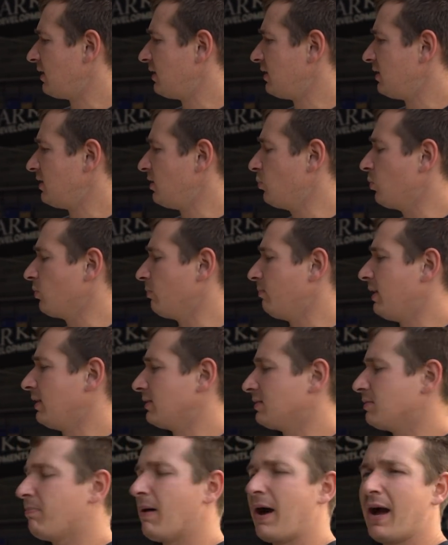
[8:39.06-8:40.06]
you wouldn't be
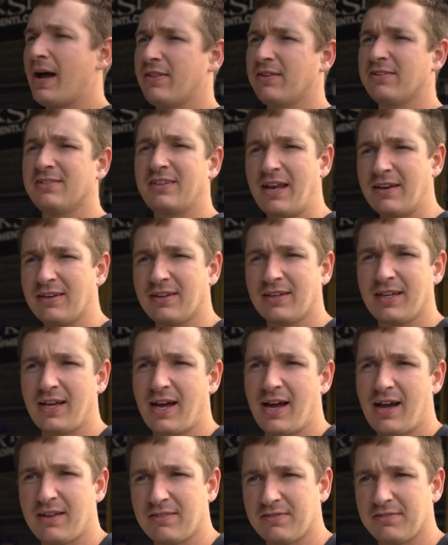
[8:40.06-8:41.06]
able to buy the standard
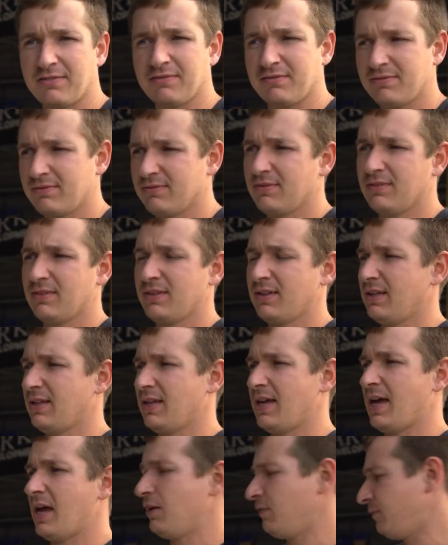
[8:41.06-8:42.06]
cars
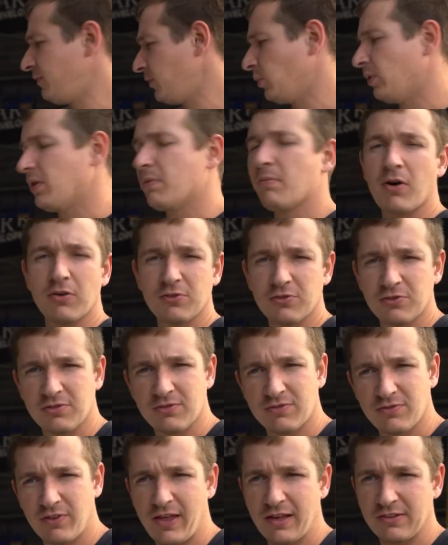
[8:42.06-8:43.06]
and a few of the mods
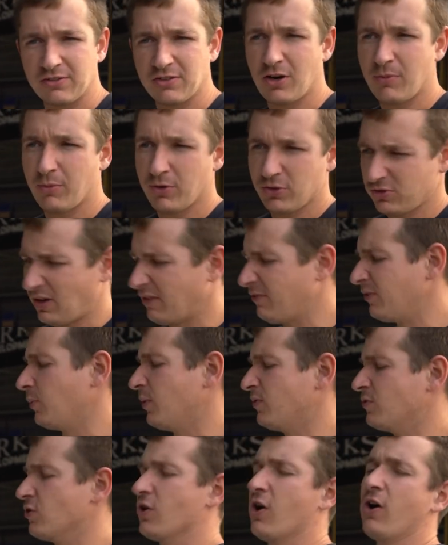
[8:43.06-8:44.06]
for that sort of money. So I think
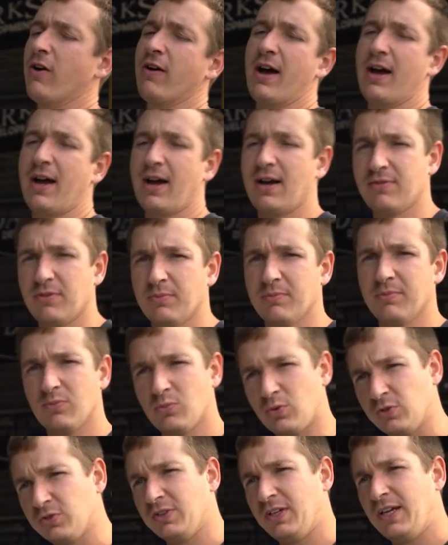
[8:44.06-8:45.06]
we've done all right out of them.
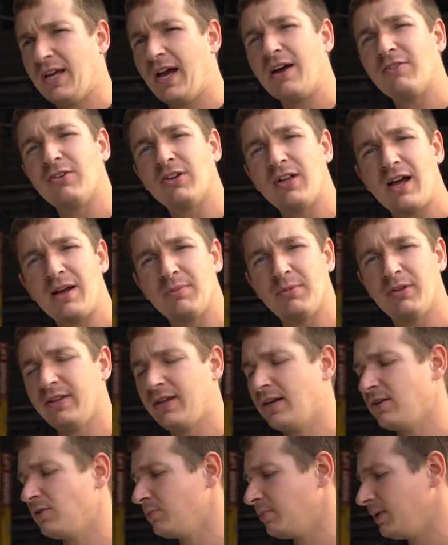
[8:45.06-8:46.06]
We'll see how reliable
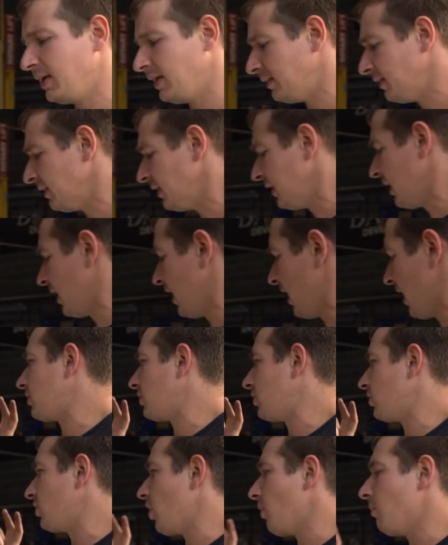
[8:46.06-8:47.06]
they end up being.
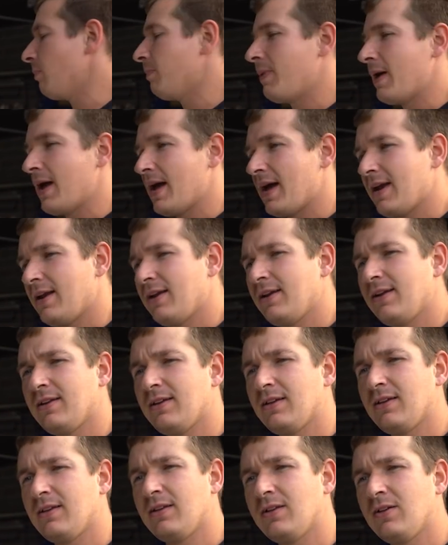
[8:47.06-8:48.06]
Comparing
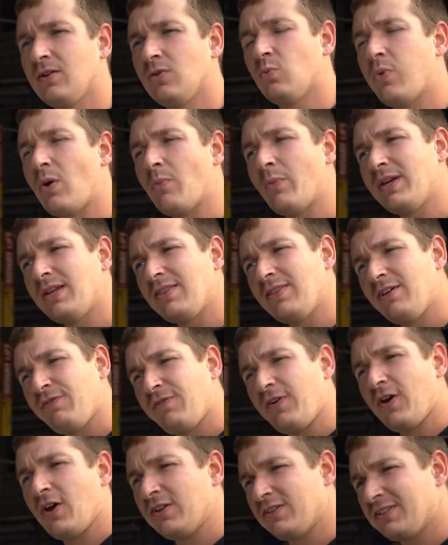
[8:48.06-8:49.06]
when we did the
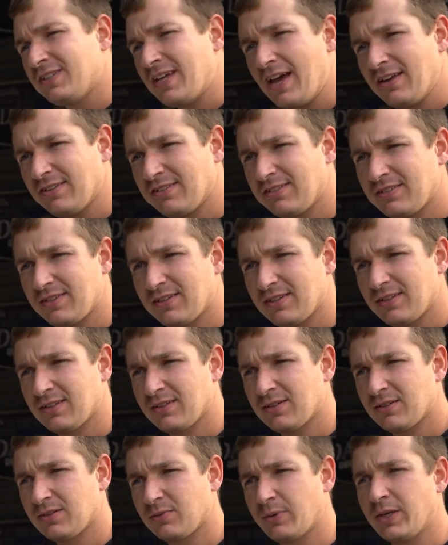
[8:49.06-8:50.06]
first test,
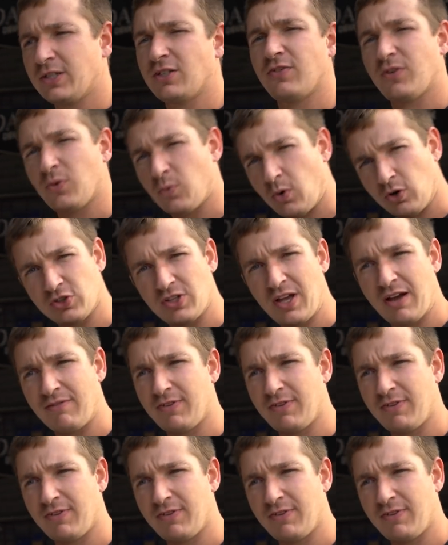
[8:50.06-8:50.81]
which if you watch that